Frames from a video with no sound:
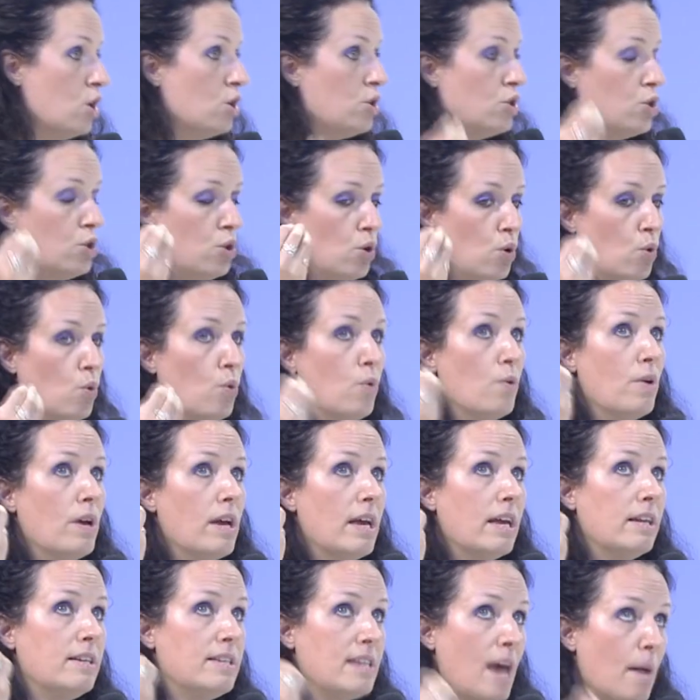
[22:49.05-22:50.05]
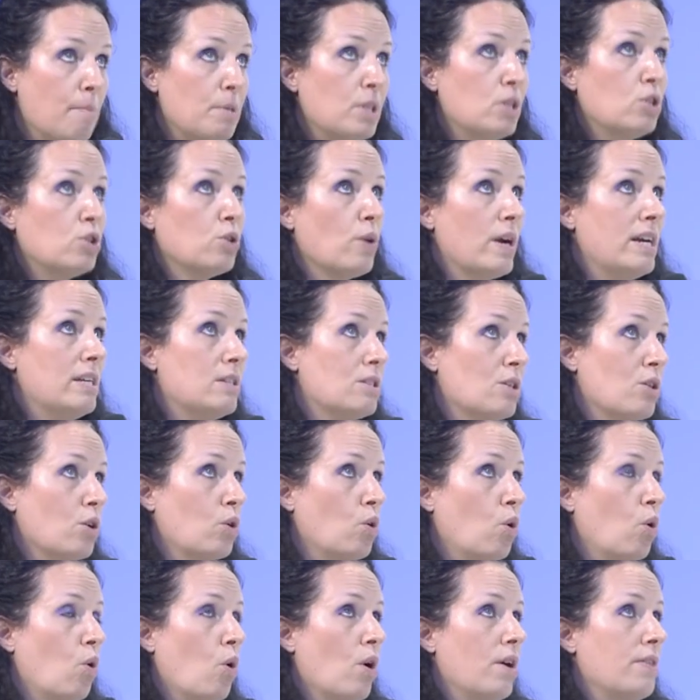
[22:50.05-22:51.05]
to demonstrate to the
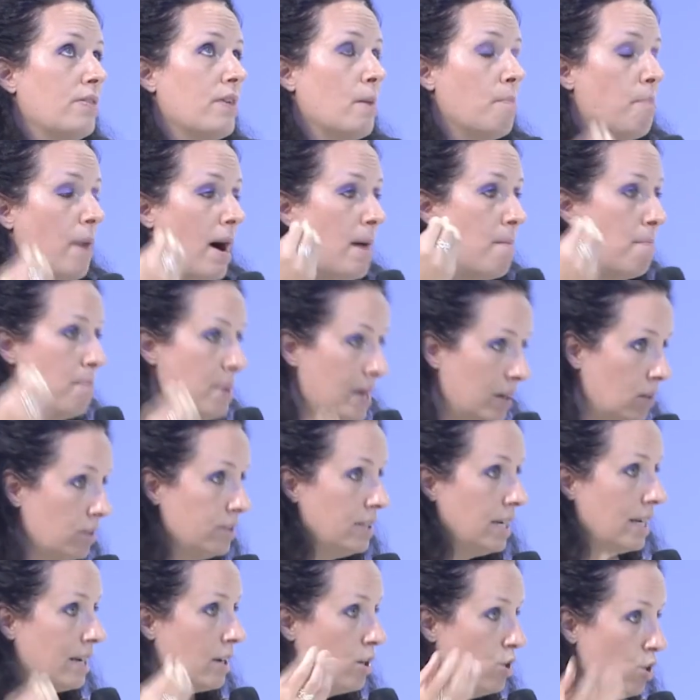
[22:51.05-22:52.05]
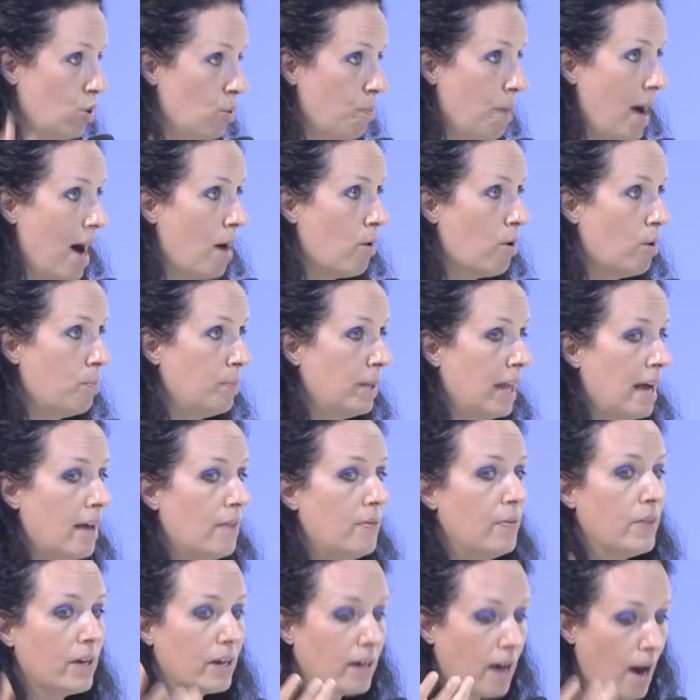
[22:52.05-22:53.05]
court that by building a new power
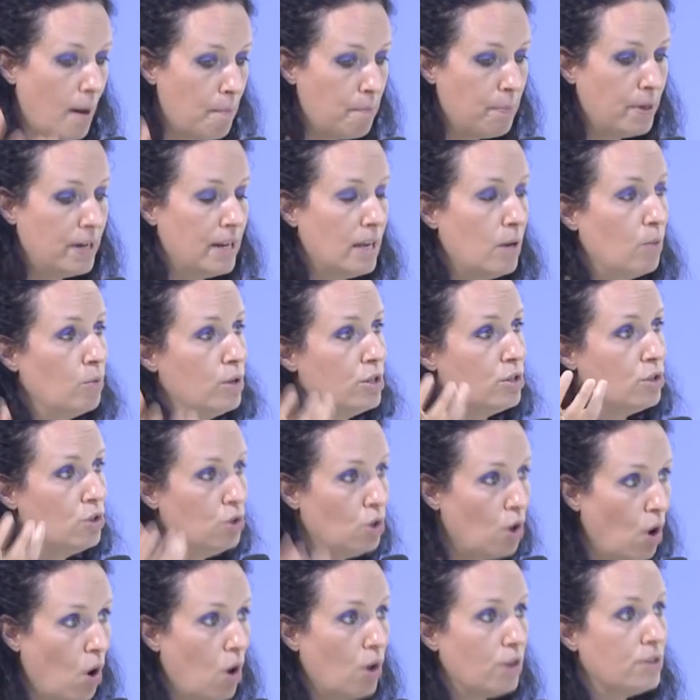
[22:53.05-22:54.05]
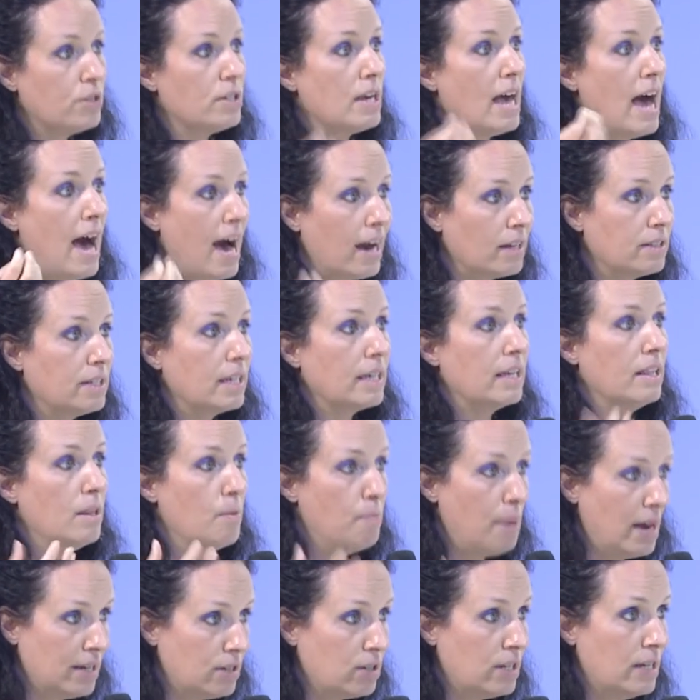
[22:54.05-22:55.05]
plant, the company was not acting in the
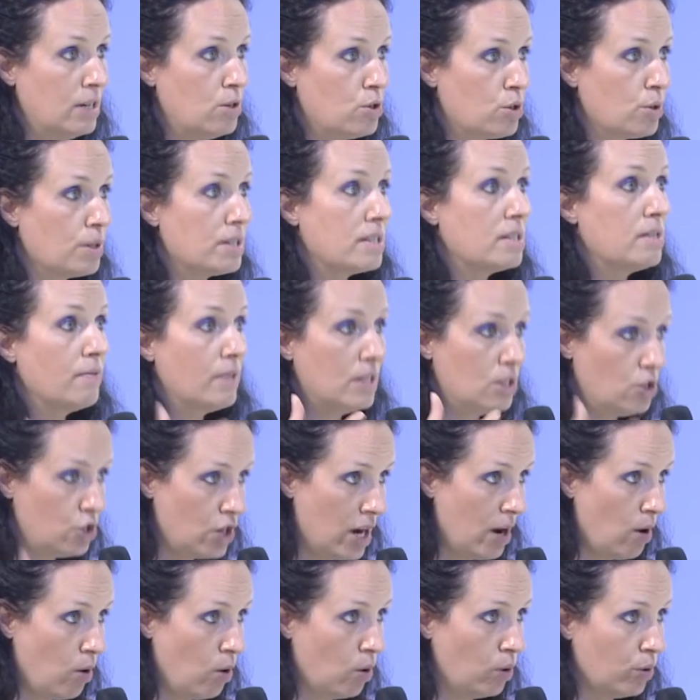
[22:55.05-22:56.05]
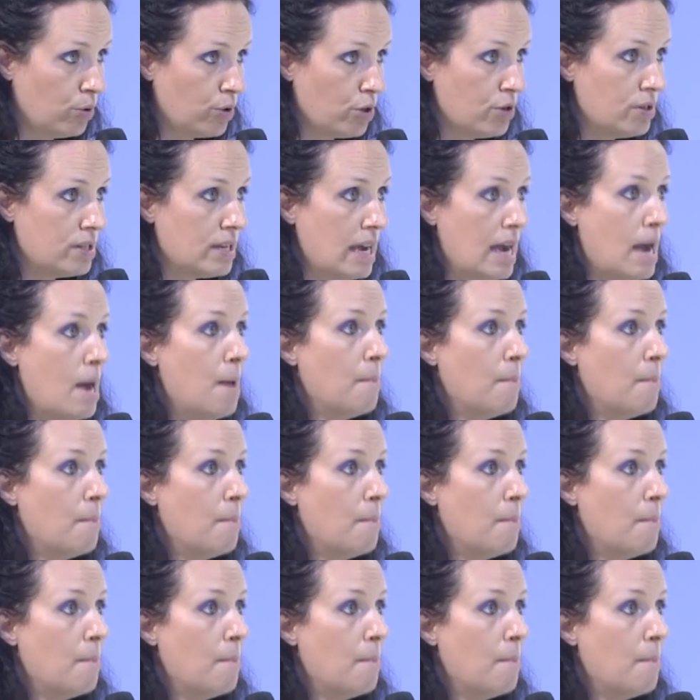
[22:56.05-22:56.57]
best interests of its shareholders.